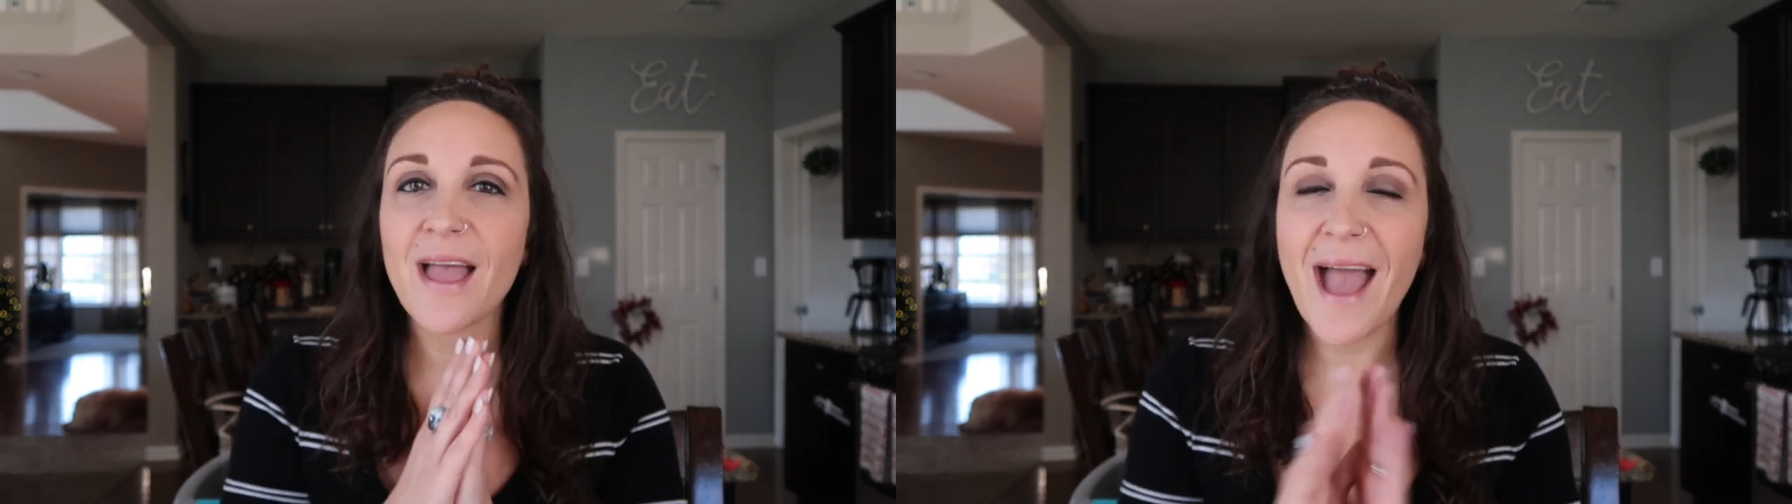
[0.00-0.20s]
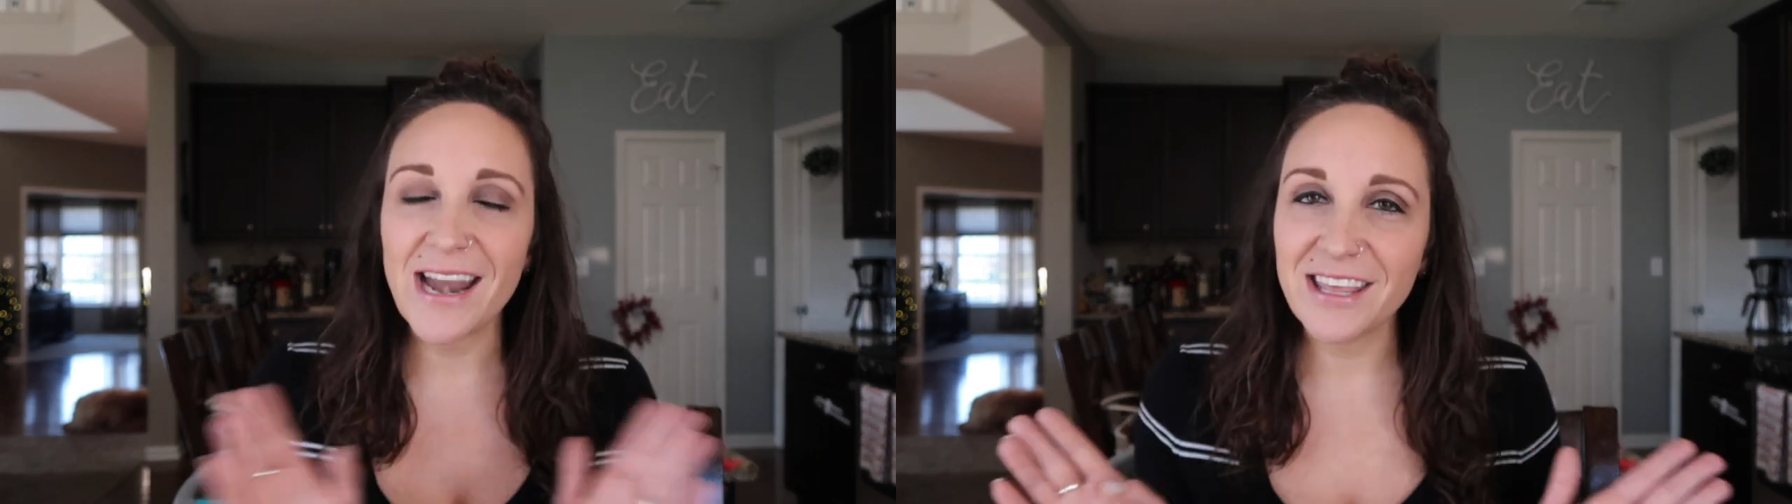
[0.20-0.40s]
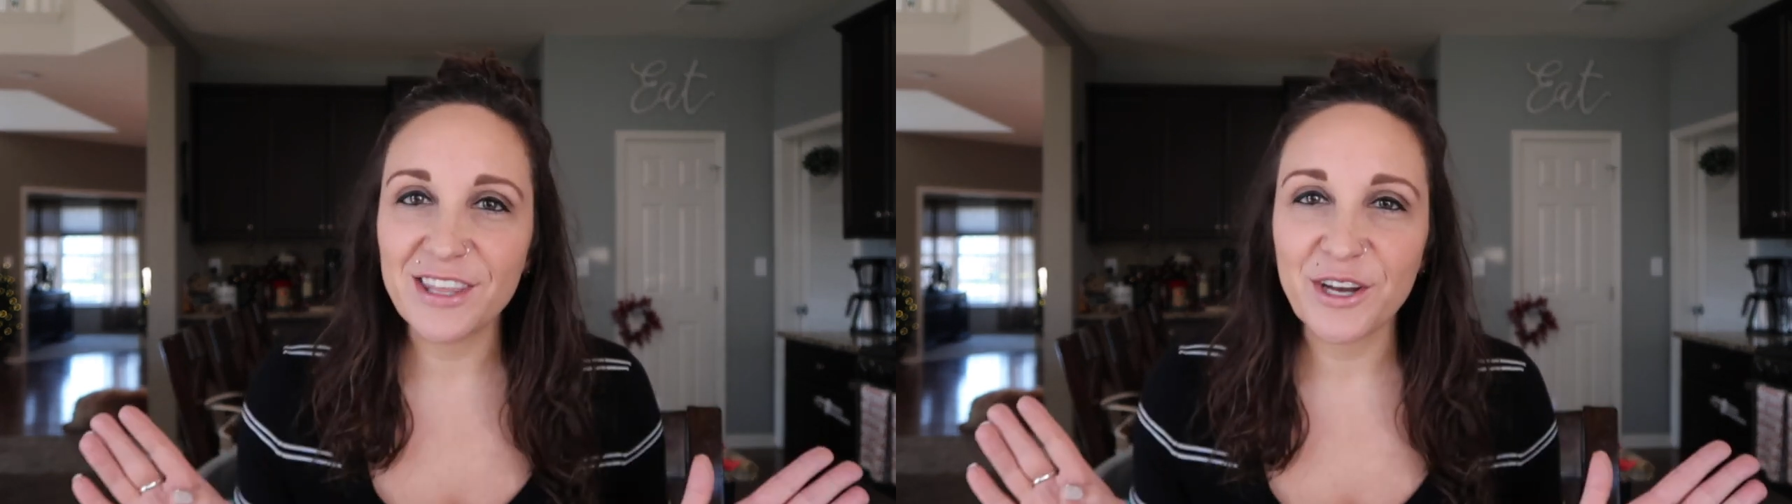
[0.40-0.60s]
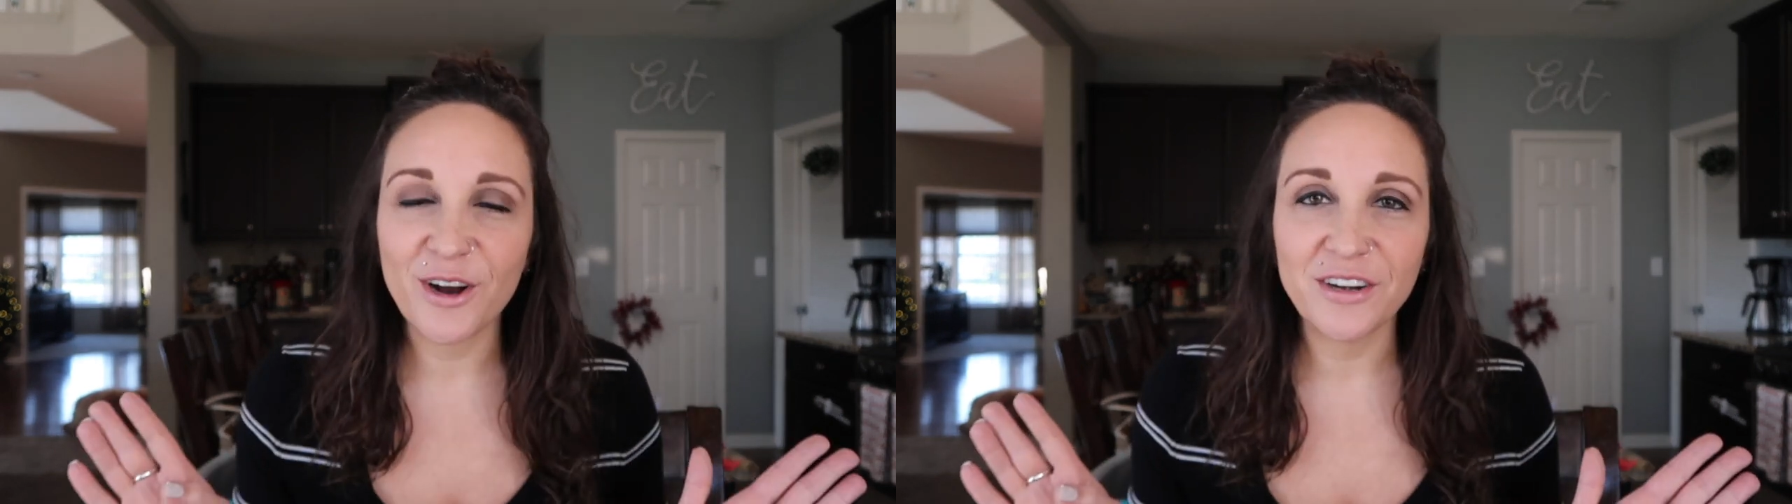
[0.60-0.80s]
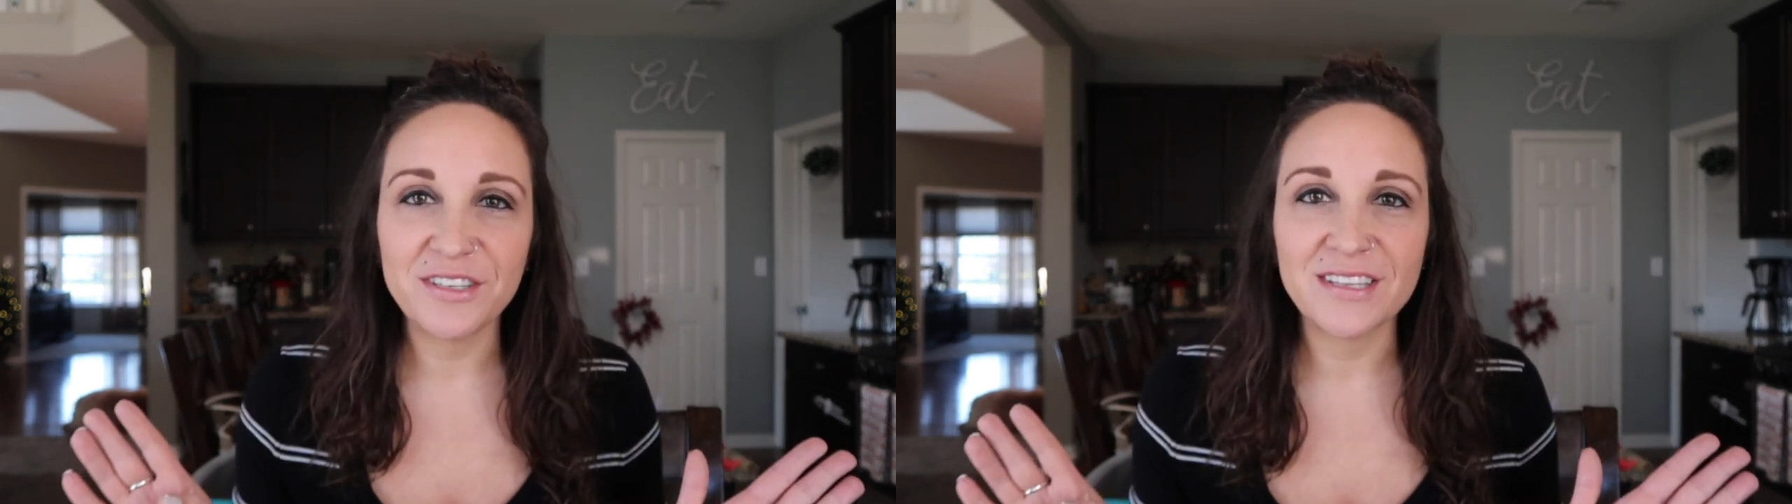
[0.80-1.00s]
anything your
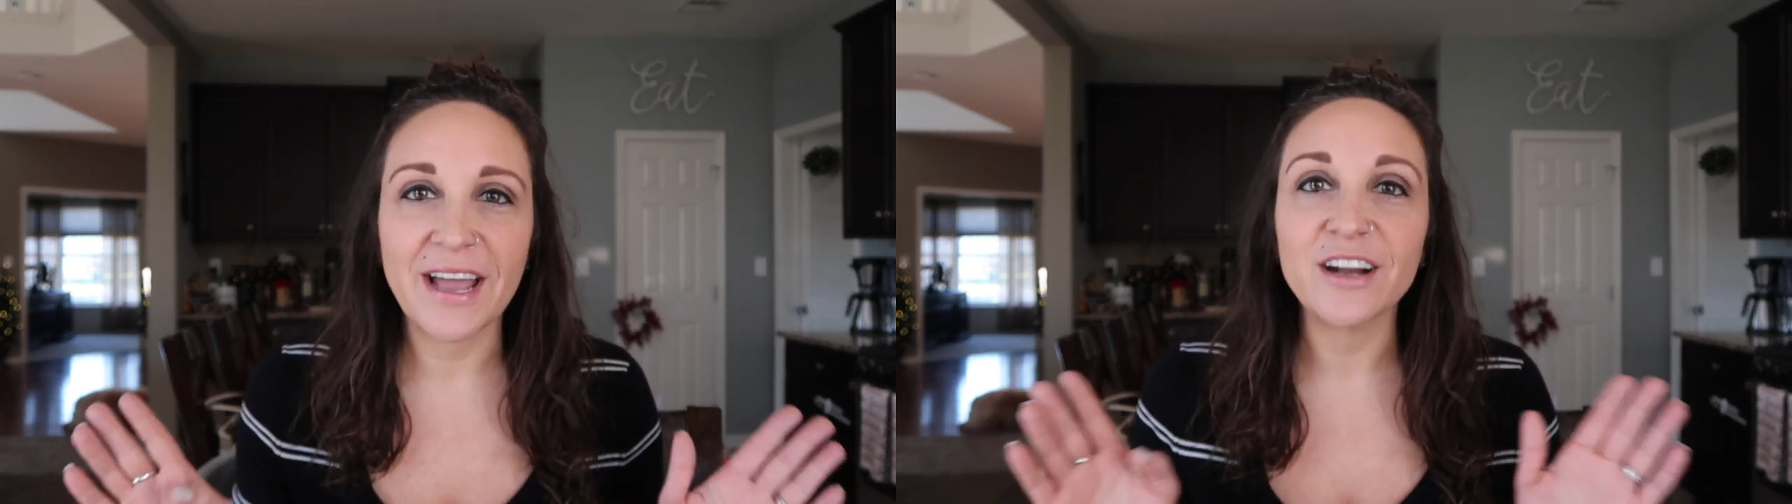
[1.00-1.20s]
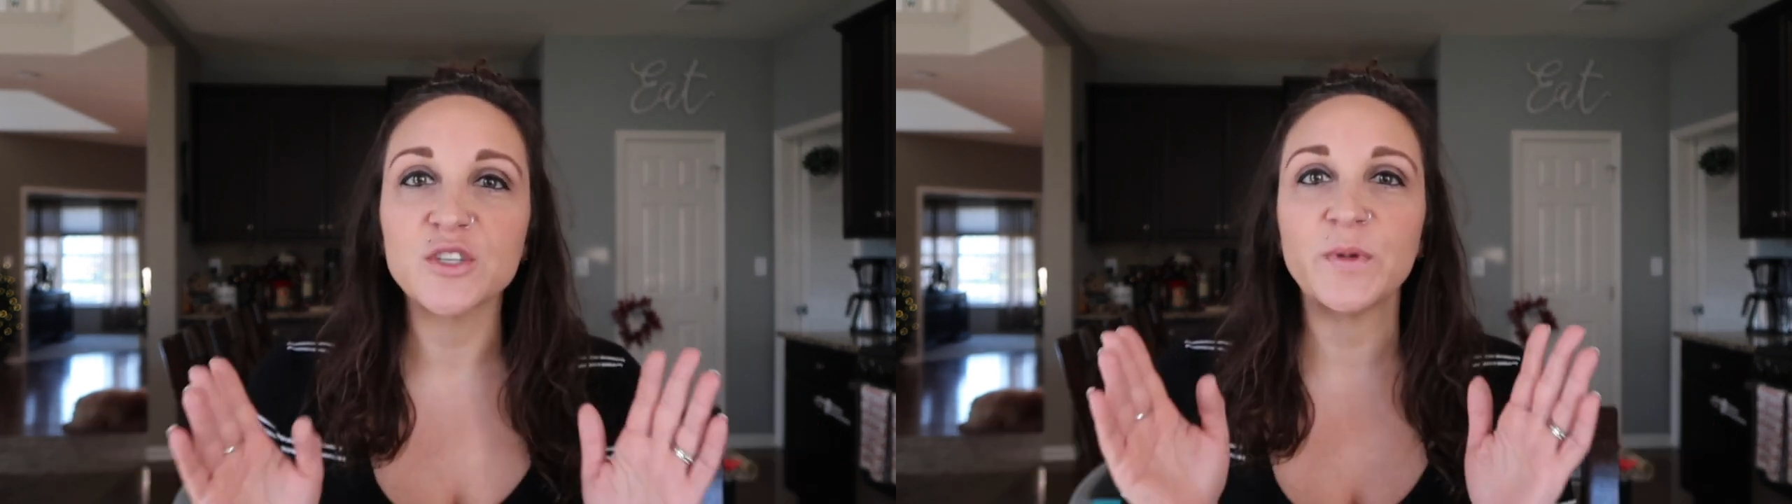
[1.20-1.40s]
heart desires,